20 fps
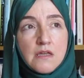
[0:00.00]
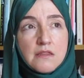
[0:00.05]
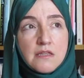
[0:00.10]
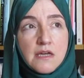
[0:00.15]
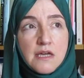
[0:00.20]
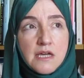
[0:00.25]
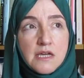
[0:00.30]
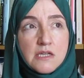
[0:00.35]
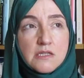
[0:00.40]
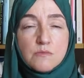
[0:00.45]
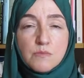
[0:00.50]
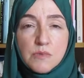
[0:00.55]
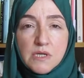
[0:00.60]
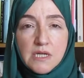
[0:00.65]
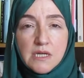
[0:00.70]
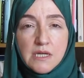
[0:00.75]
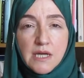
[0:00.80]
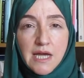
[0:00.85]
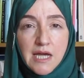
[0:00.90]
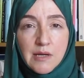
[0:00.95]
that has
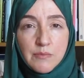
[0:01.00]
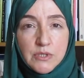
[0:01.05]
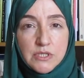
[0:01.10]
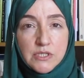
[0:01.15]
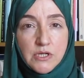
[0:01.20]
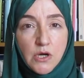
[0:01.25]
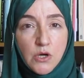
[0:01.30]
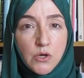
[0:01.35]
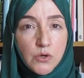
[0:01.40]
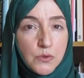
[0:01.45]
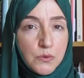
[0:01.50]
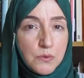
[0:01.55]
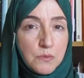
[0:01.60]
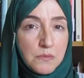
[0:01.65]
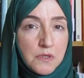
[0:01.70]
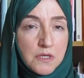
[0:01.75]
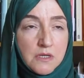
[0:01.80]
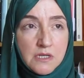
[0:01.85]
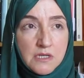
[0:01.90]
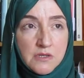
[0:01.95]
been hammered
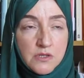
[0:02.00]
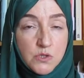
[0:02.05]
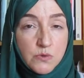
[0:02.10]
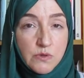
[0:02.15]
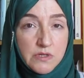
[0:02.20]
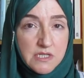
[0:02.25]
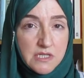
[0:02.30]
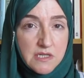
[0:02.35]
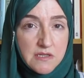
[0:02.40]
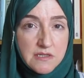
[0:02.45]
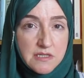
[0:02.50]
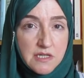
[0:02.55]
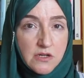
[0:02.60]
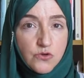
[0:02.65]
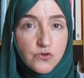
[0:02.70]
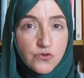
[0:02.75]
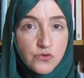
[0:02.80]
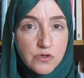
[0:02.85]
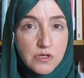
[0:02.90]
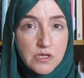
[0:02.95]
home in the 20th
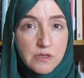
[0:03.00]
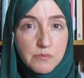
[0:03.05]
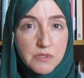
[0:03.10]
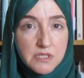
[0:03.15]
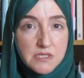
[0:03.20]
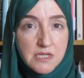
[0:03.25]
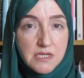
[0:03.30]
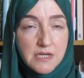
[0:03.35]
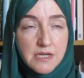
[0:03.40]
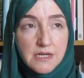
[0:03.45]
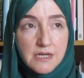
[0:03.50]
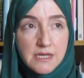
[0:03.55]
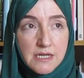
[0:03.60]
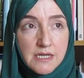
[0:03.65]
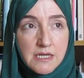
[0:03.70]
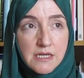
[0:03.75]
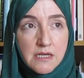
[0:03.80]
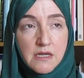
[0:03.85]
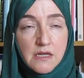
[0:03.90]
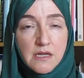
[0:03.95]
century
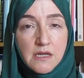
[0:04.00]
particularly,